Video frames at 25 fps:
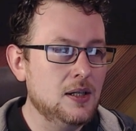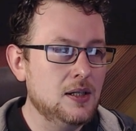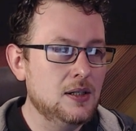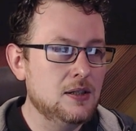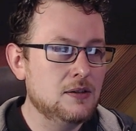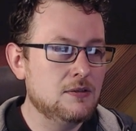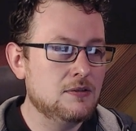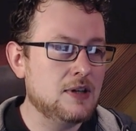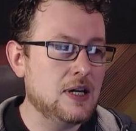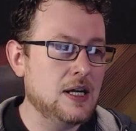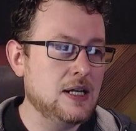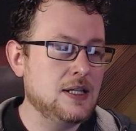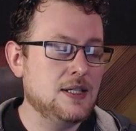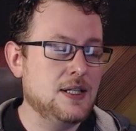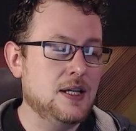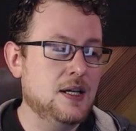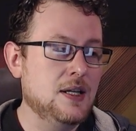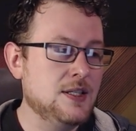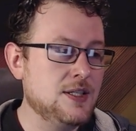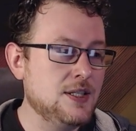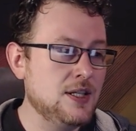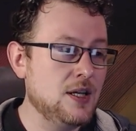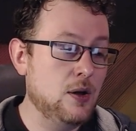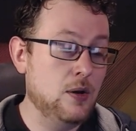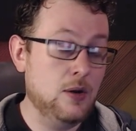Right,
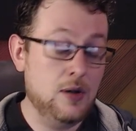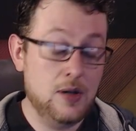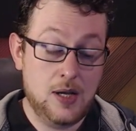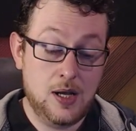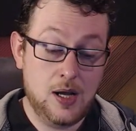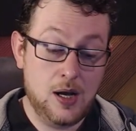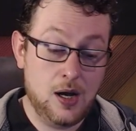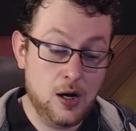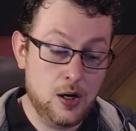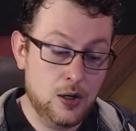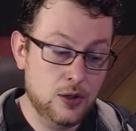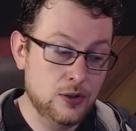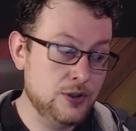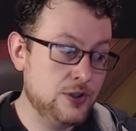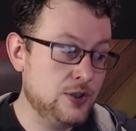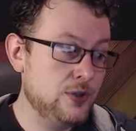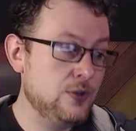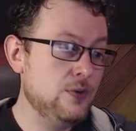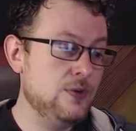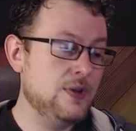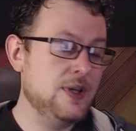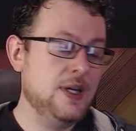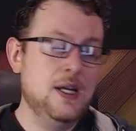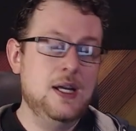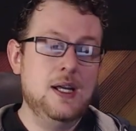so on to
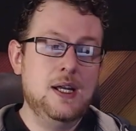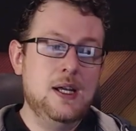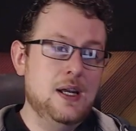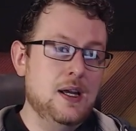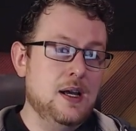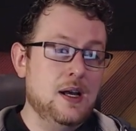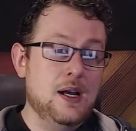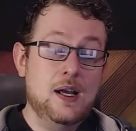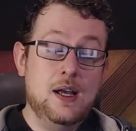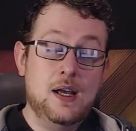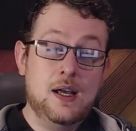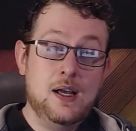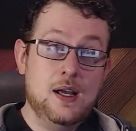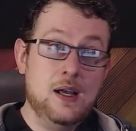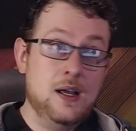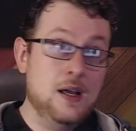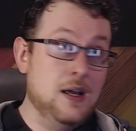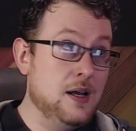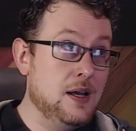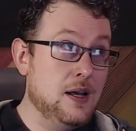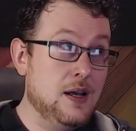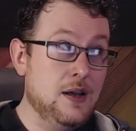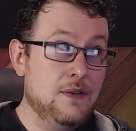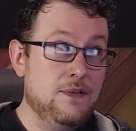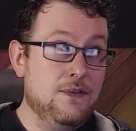the
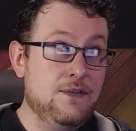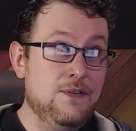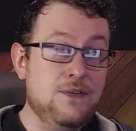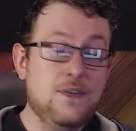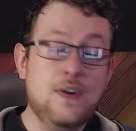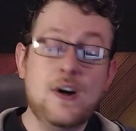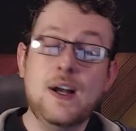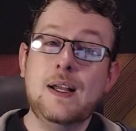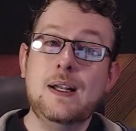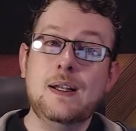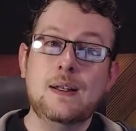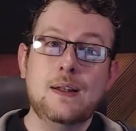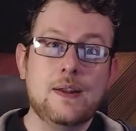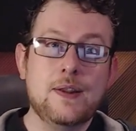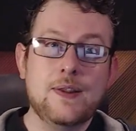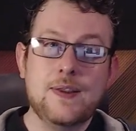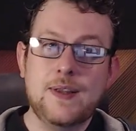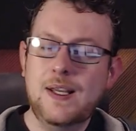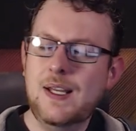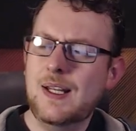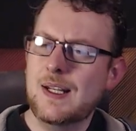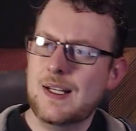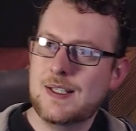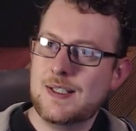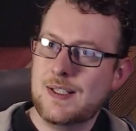final
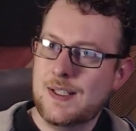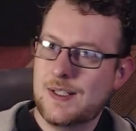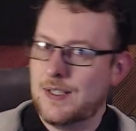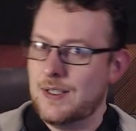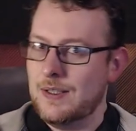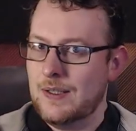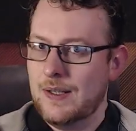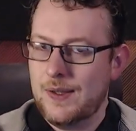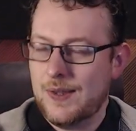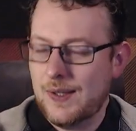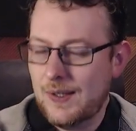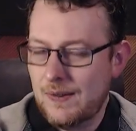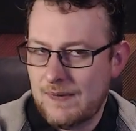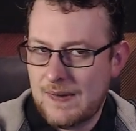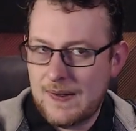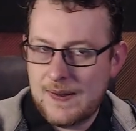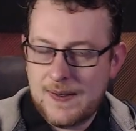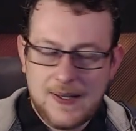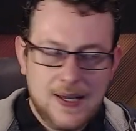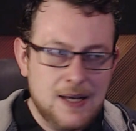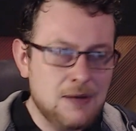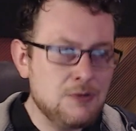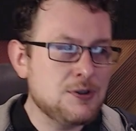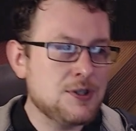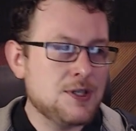thing, unless I suddenly think of anything
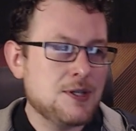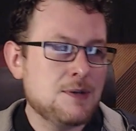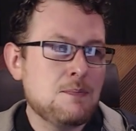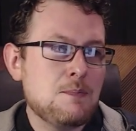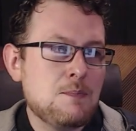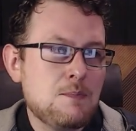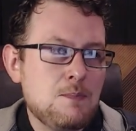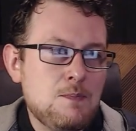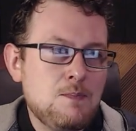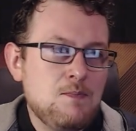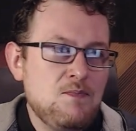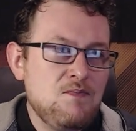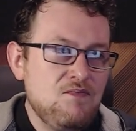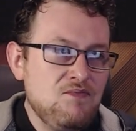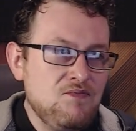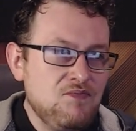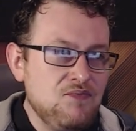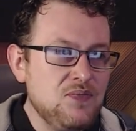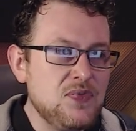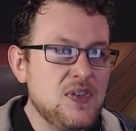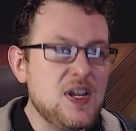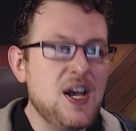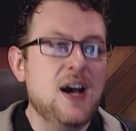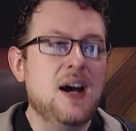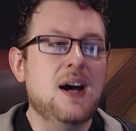else.
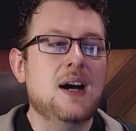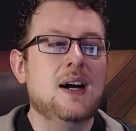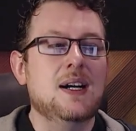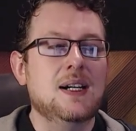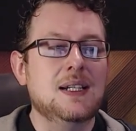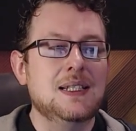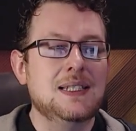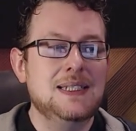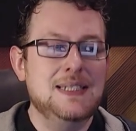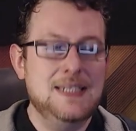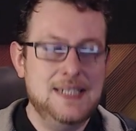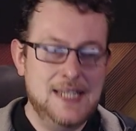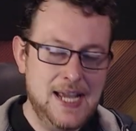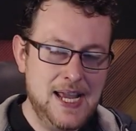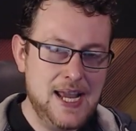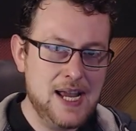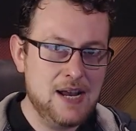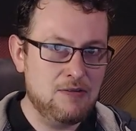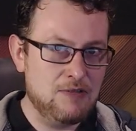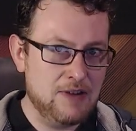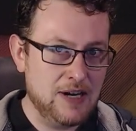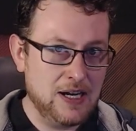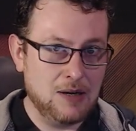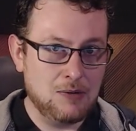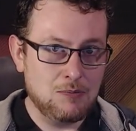
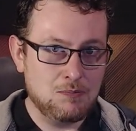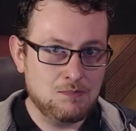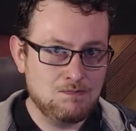Tearing.